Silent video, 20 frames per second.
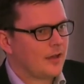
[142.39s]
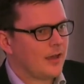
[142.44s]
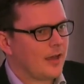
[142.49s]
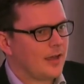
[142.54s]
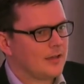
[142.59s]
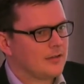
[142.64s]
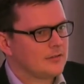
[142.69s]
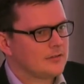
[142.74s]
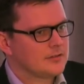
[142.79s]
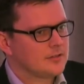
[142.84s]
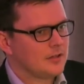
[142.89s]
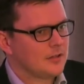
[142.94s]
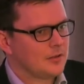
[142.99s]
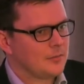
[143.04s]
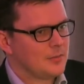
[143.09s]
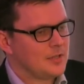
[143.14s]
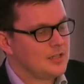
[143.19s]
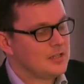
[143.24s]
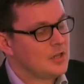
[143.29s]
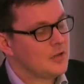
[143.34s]
And
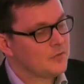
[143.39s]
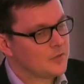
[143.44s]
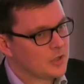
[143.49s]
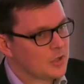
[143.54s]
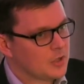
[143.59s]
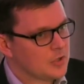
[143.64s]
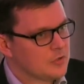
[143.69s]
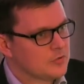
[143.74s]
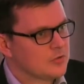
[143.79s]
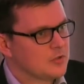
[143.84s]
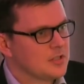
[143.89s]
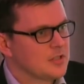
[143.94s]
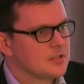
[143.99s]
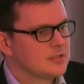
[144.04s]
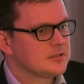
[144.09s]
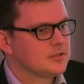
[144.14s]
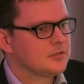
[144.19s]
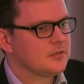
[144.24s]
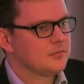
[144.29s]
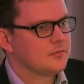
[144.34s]
in other
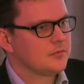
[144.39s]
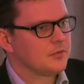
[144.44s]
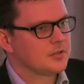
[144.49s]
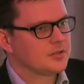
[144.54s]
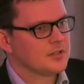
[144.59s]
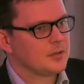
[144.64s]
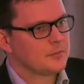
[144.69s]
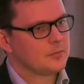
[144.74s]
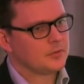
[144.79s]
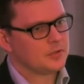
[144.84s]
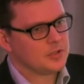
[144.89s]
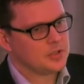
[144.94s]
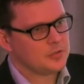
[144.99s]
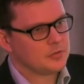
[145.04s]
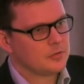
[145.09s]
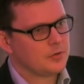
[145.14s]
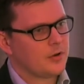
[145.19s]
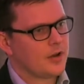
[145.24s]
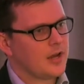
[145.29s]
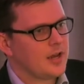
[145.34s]
countries, for example, the
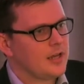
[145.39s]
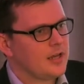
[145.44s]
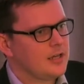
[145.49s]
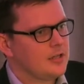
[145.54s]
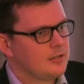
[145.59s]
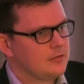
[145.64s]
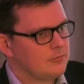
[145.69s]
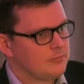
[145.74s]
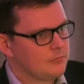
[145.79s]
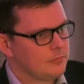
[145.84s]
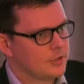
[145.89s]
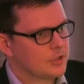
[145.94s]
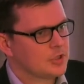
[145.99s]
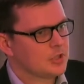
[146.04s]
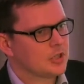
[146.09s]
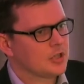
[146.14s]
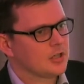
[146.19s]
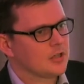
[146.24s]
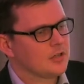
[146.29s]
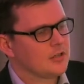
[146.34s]
Ukraine,
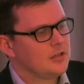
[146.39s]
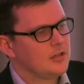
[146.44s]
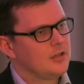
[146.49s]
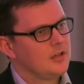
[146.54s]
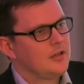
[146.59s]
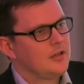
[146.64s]
Russia,